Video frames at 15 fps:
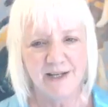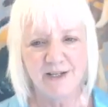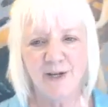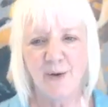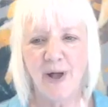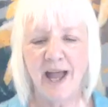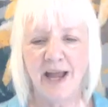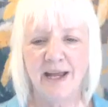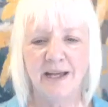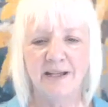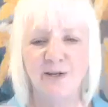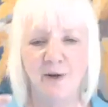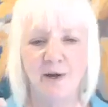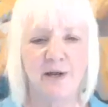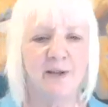So I
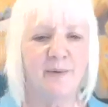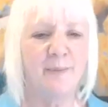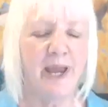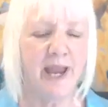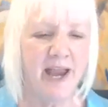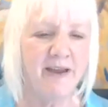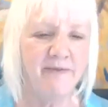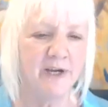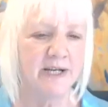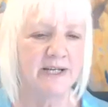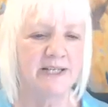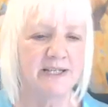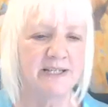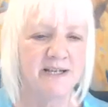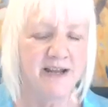ignore the behavior
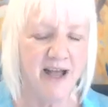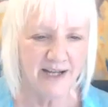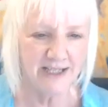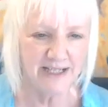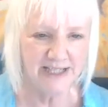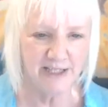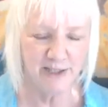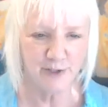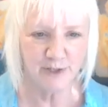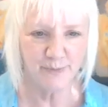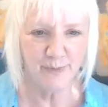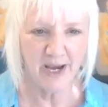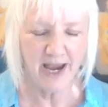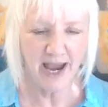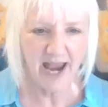because it's not a
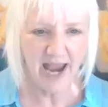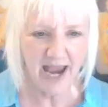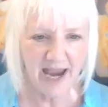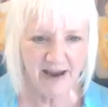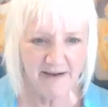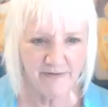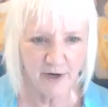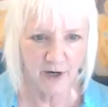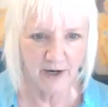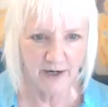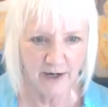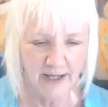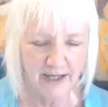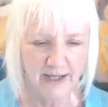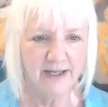dangerous
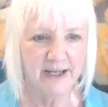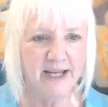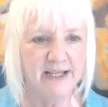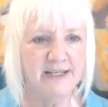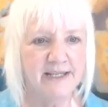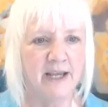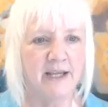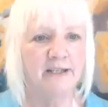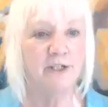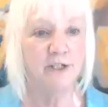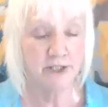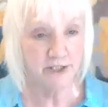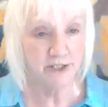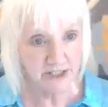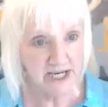behavior. It's
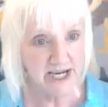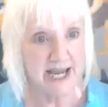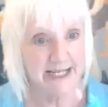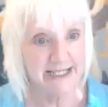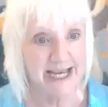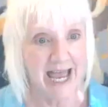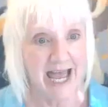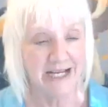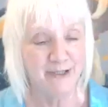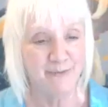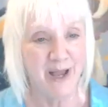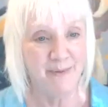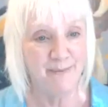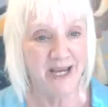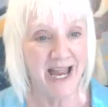because she got
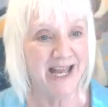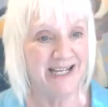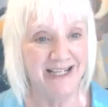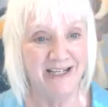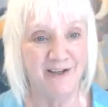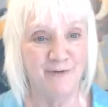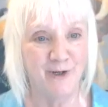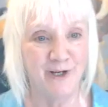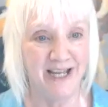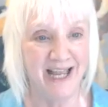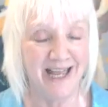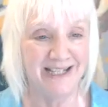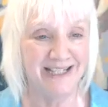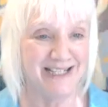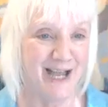tagged by me. I didn't give her
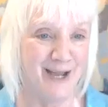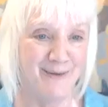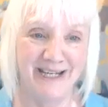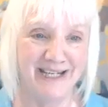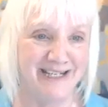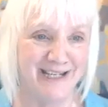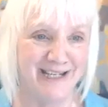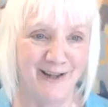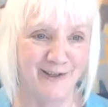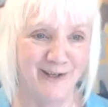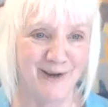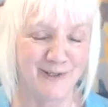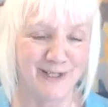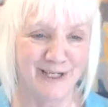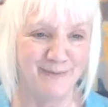ahead of time. I didn't tell
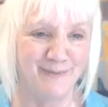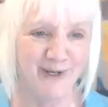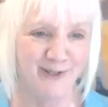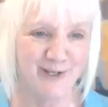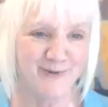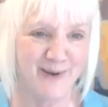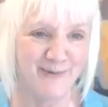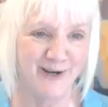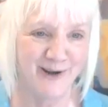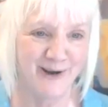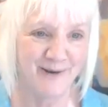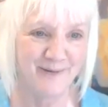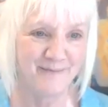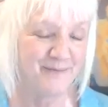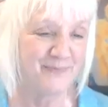her I was going to be on this
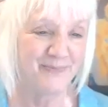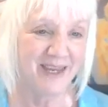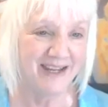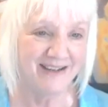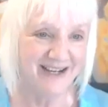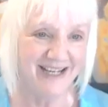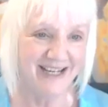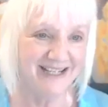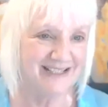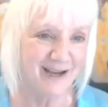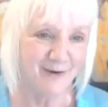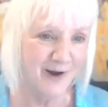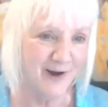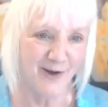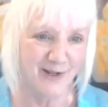webinar, right? Because
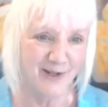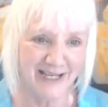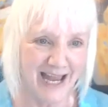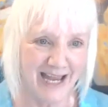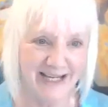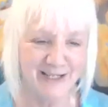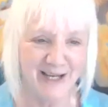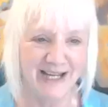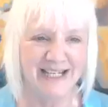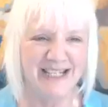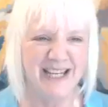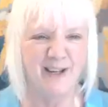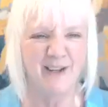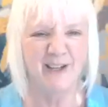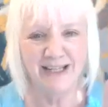I work all day. So I
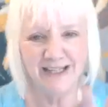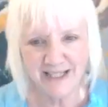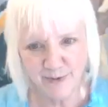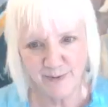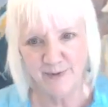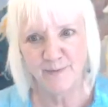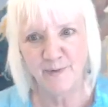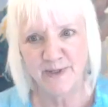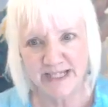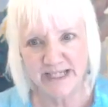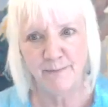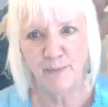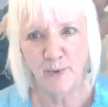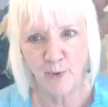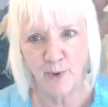didn't tell her that this one was
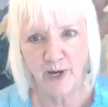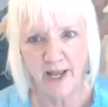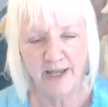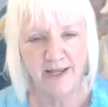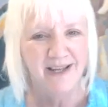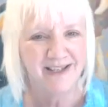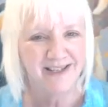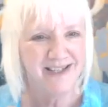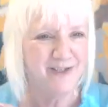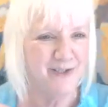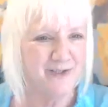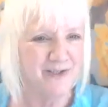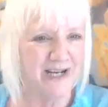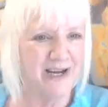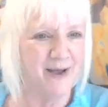important. She's
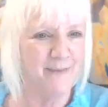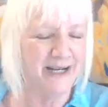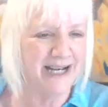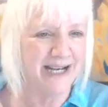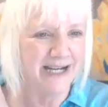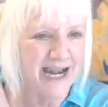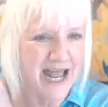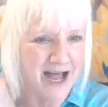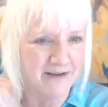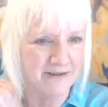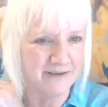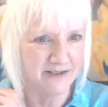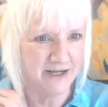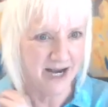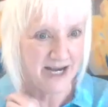used to coming in and
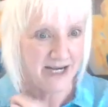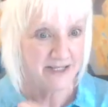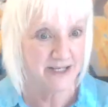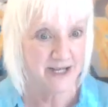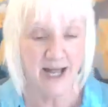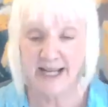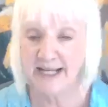out, right?